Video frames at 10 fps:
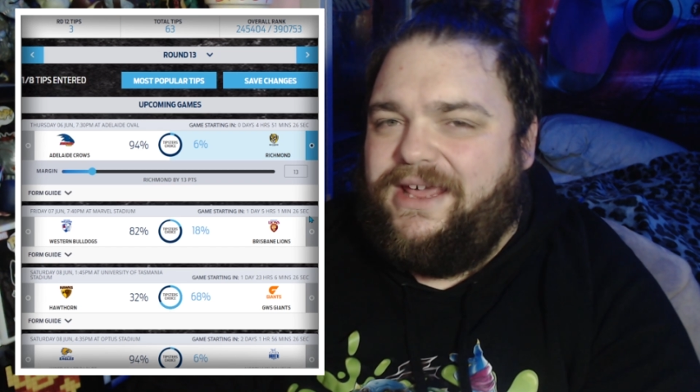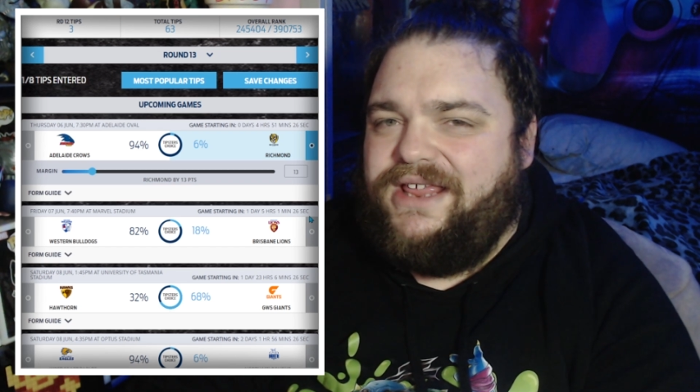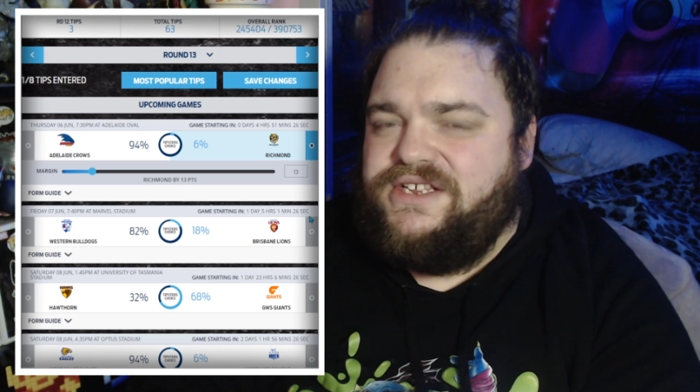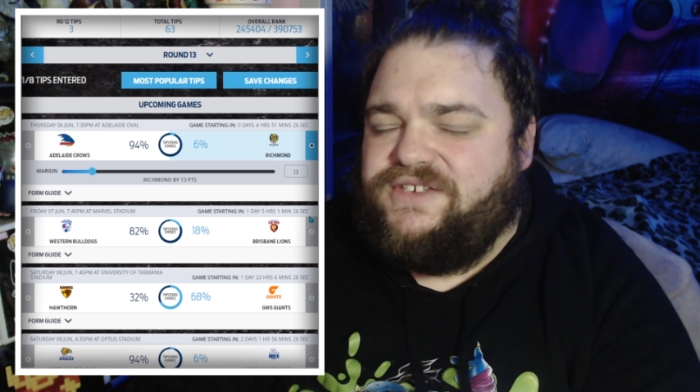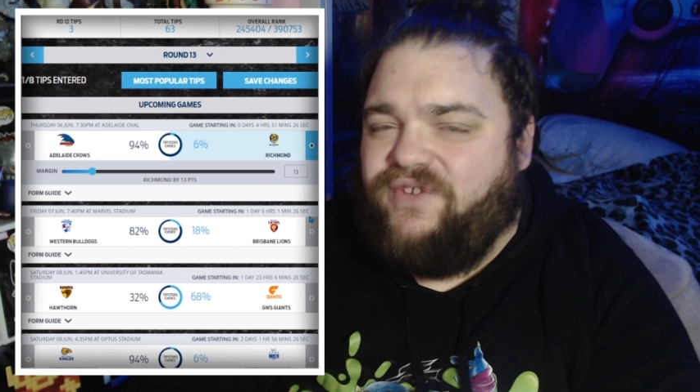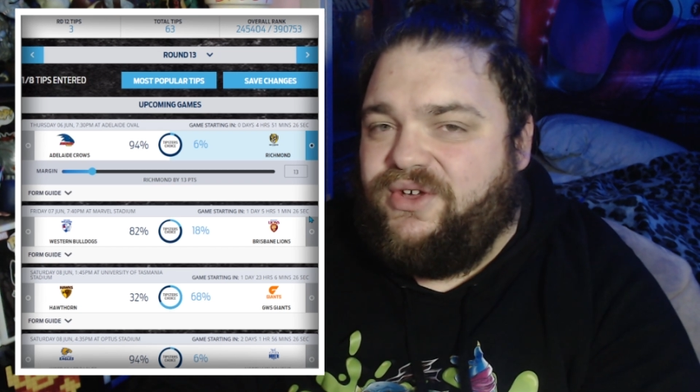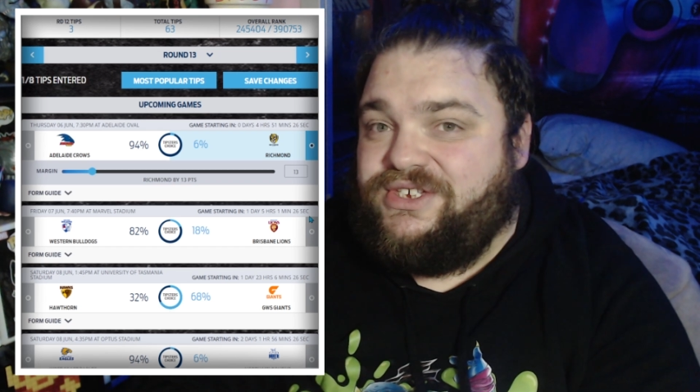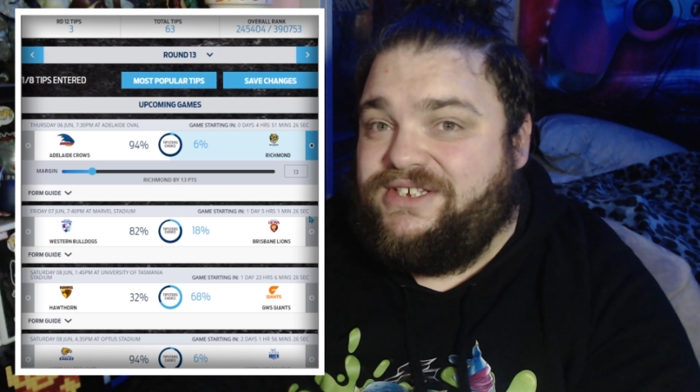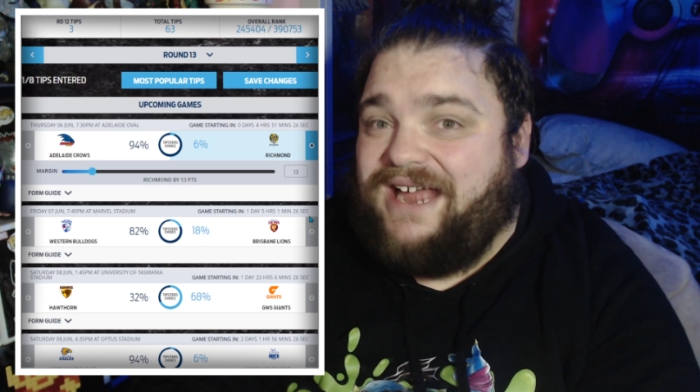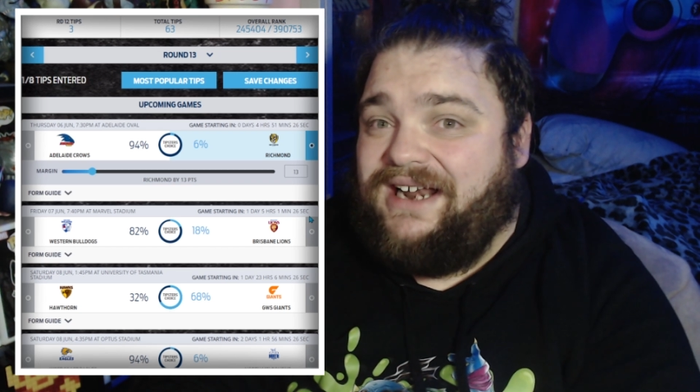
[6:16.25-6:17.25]
ins
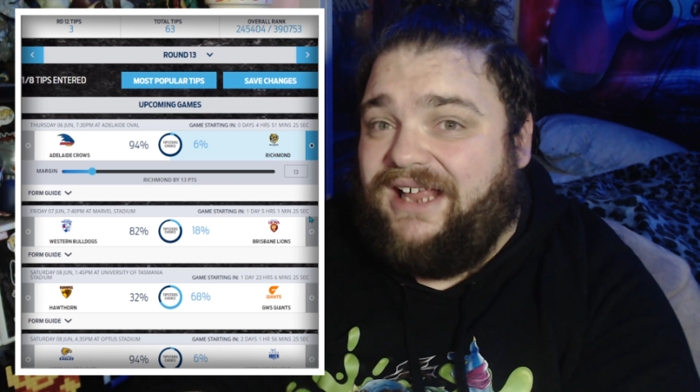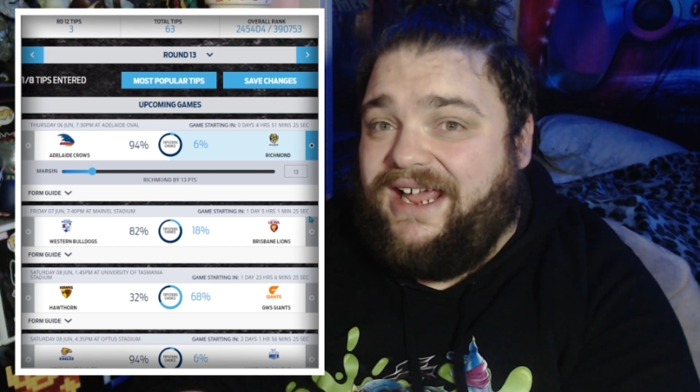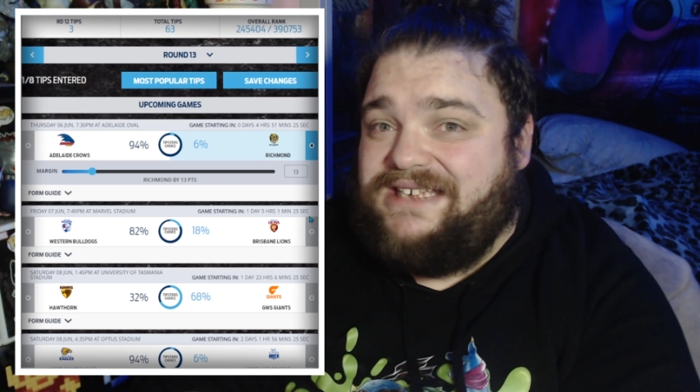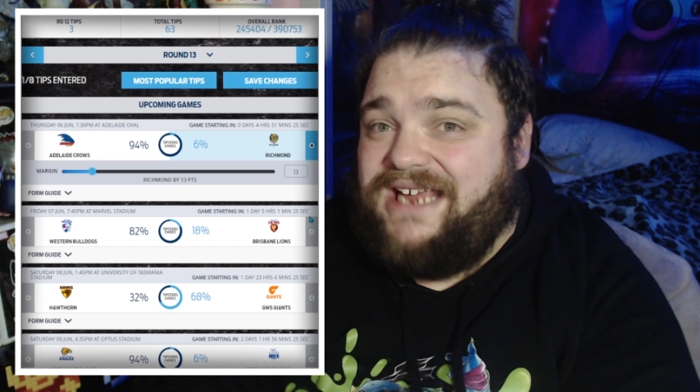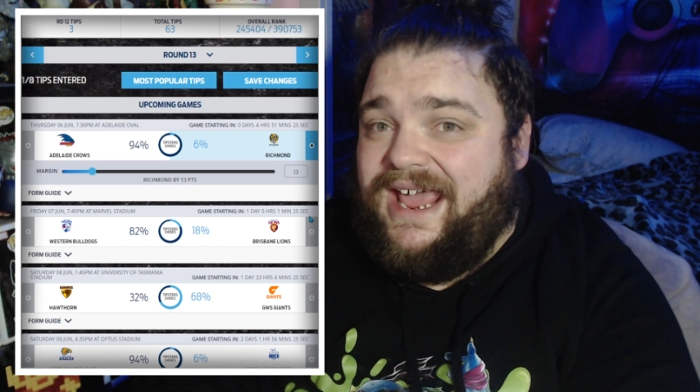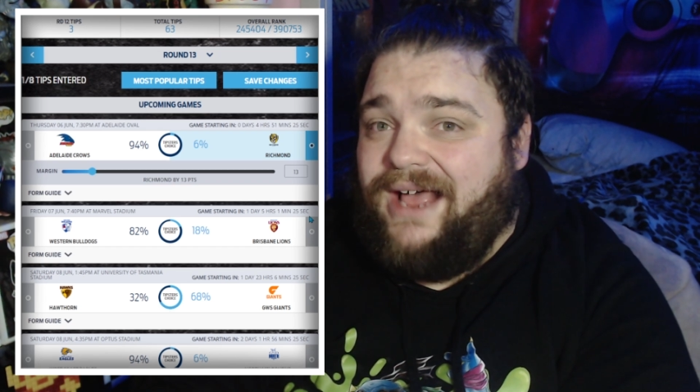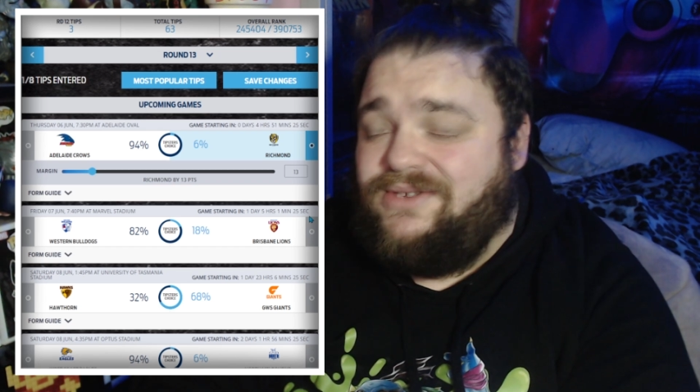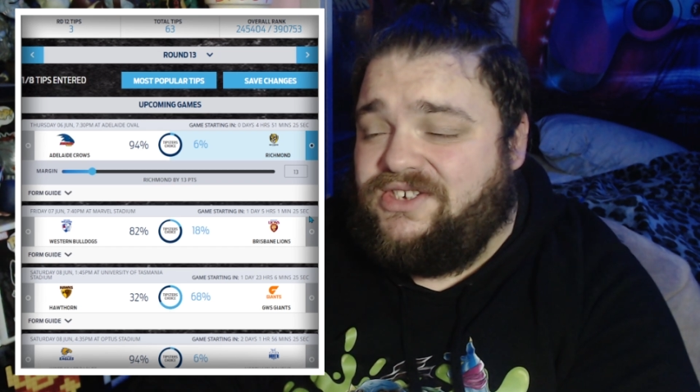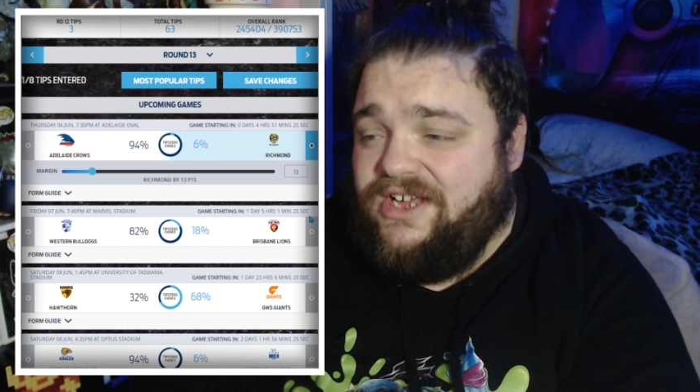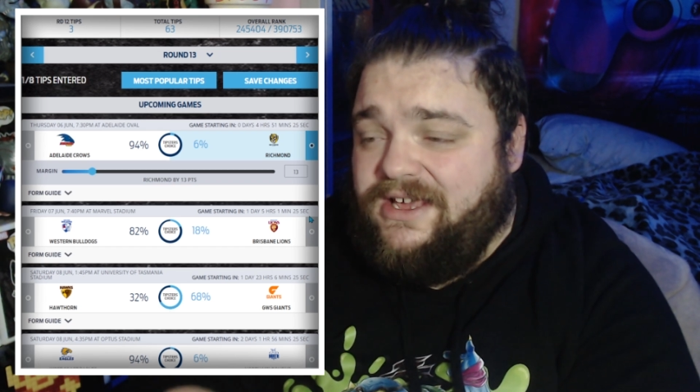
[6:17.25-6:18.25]
versus Adelaide's
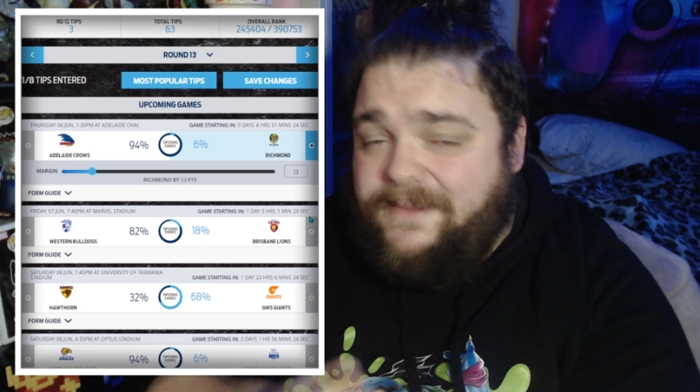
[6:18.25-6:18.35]
outs,